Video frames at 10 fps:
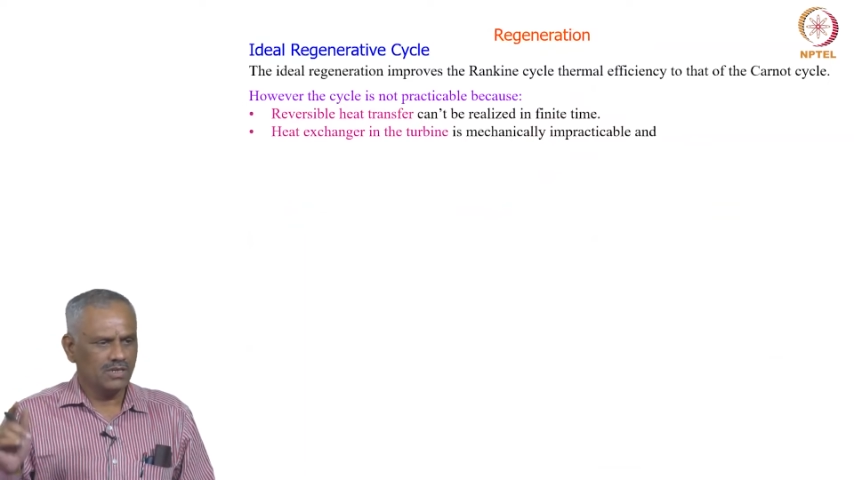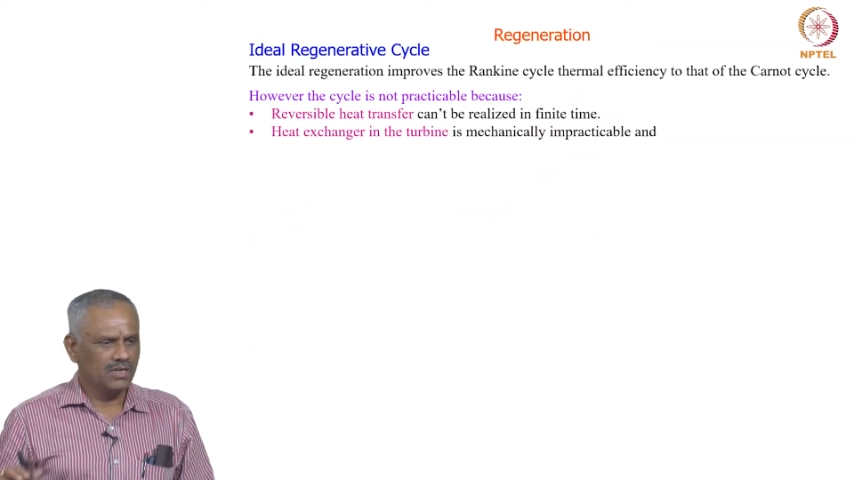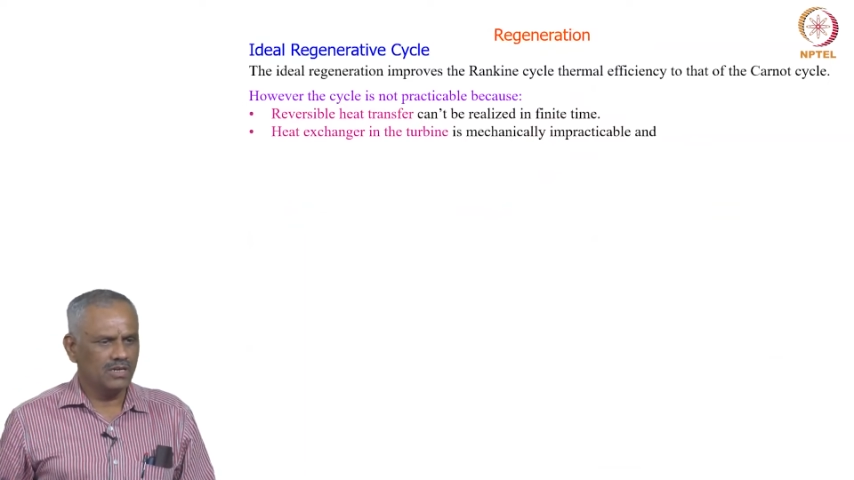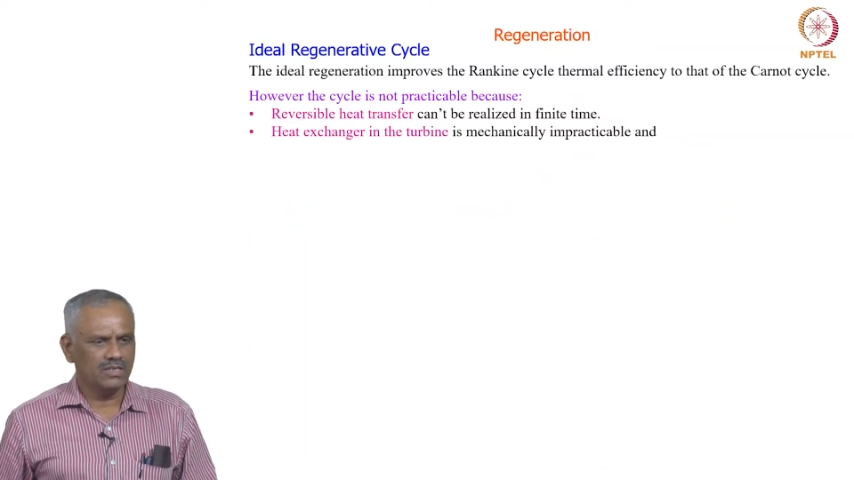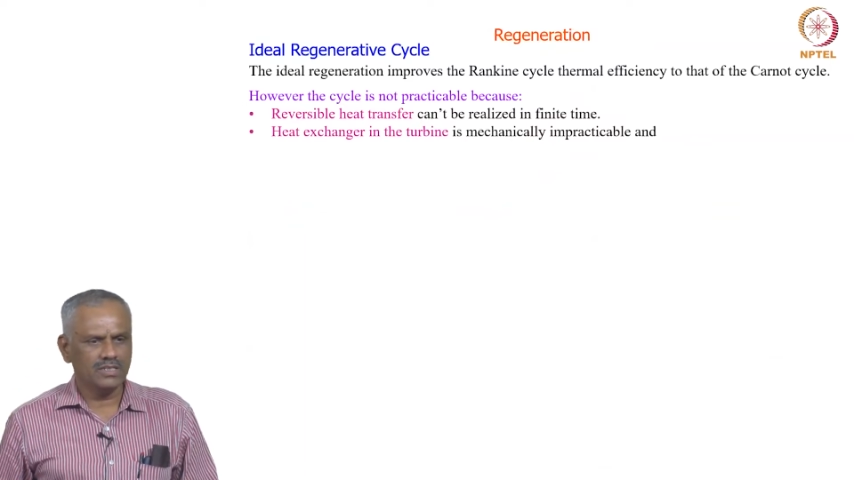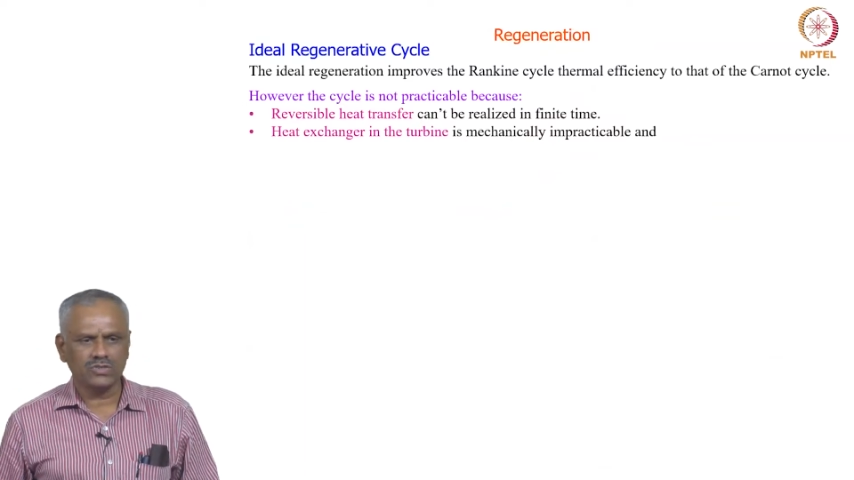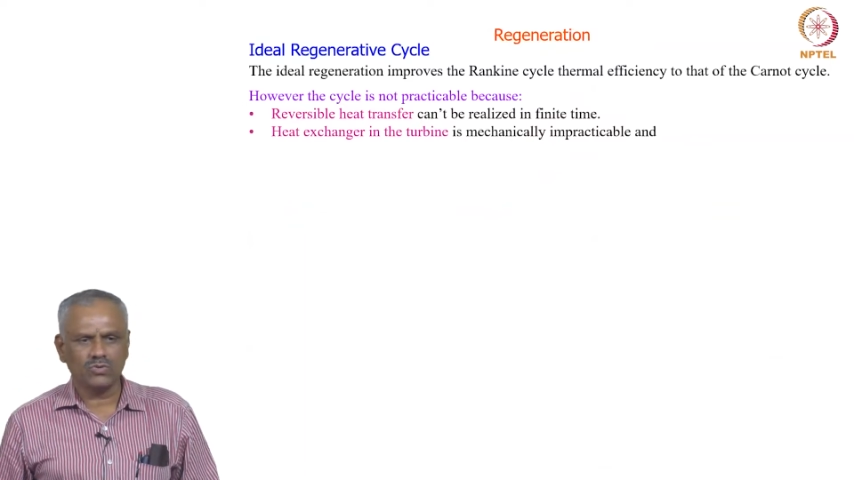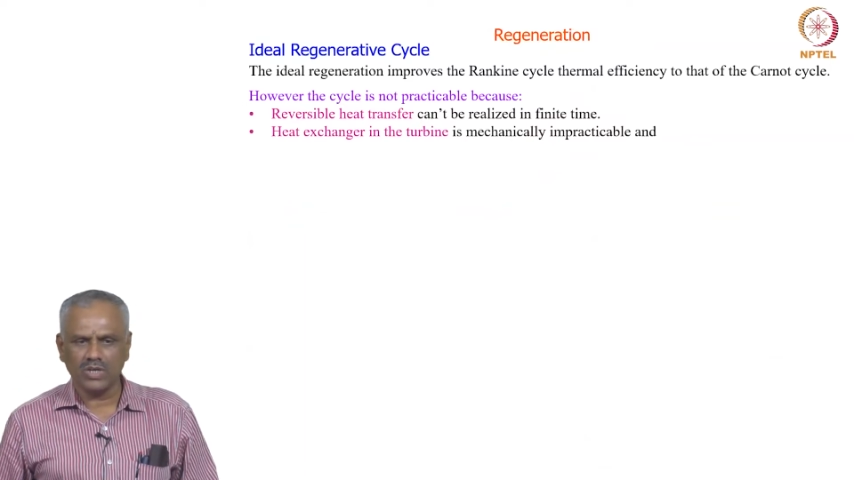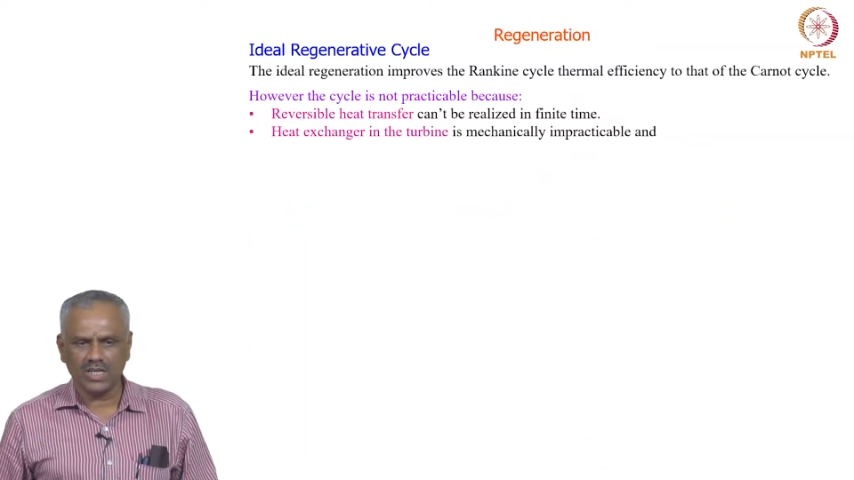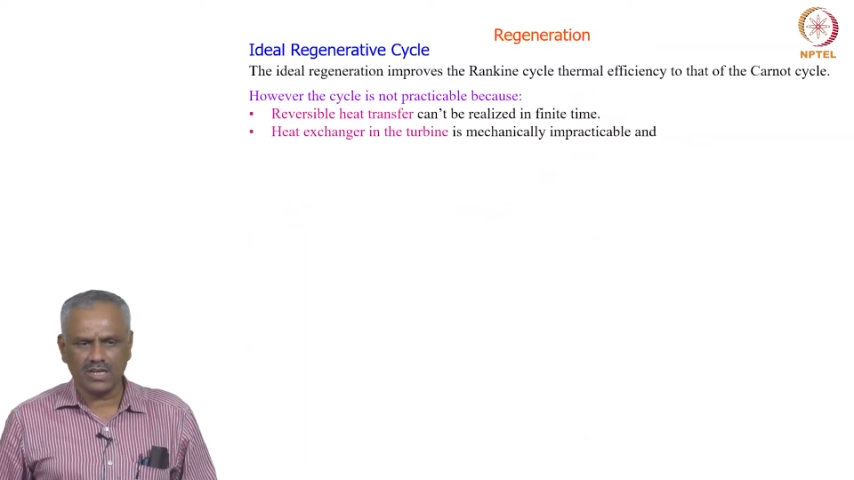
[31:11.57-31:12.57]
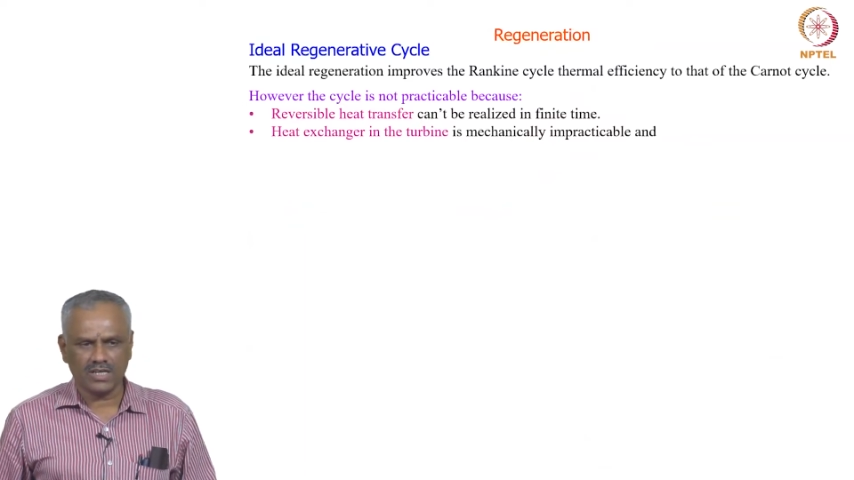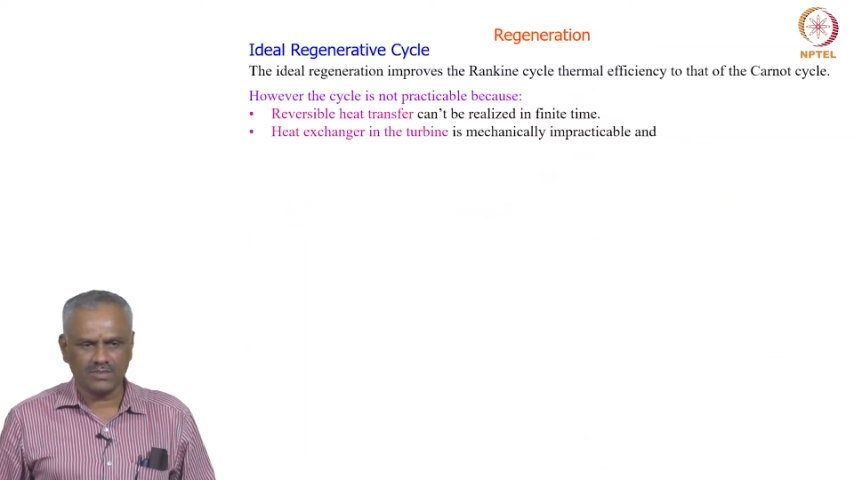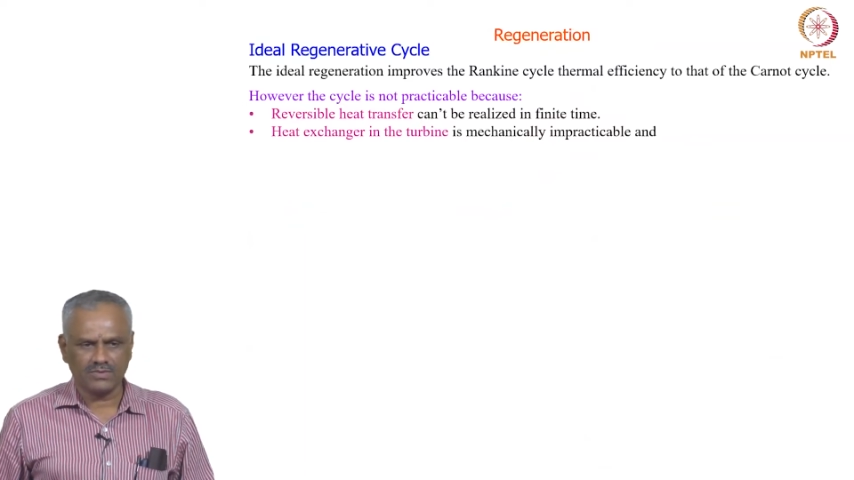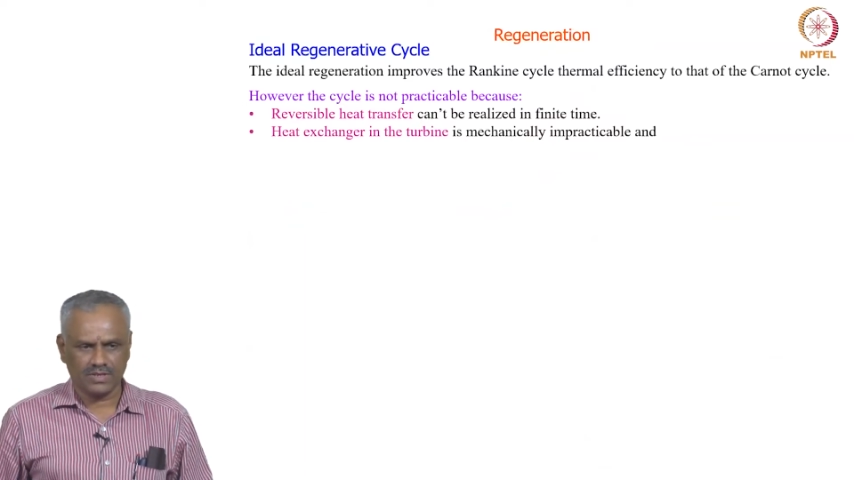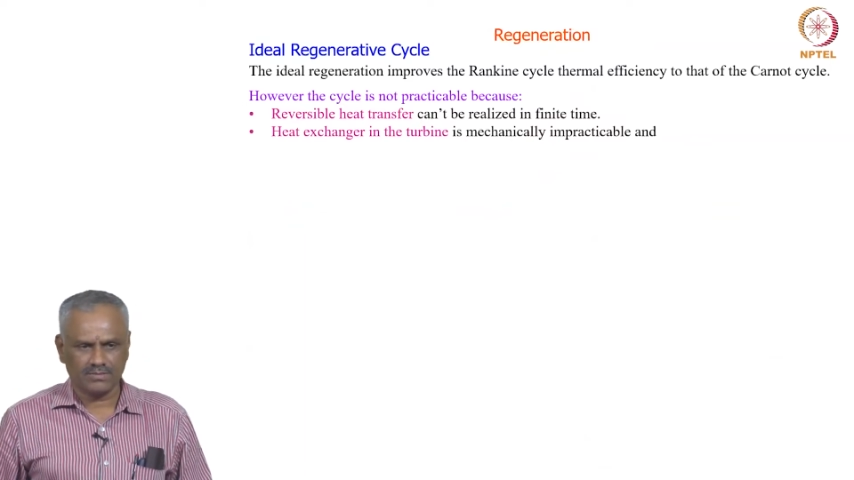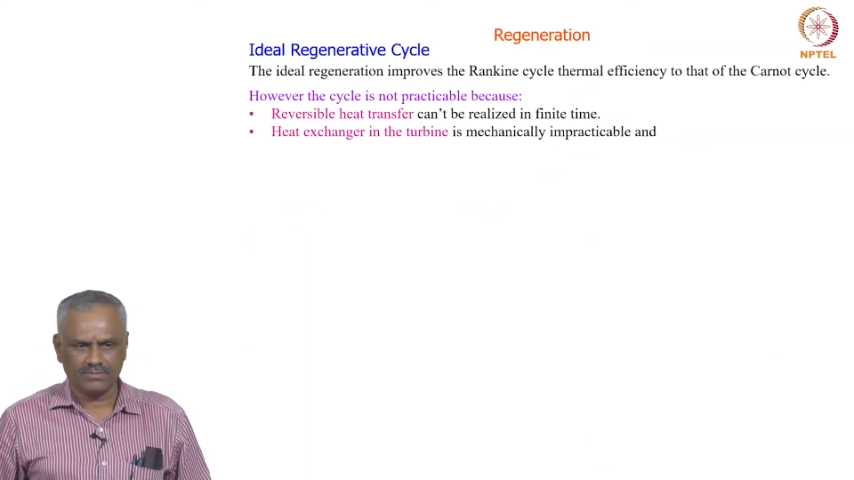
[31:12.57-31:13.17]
there is no heat transfer,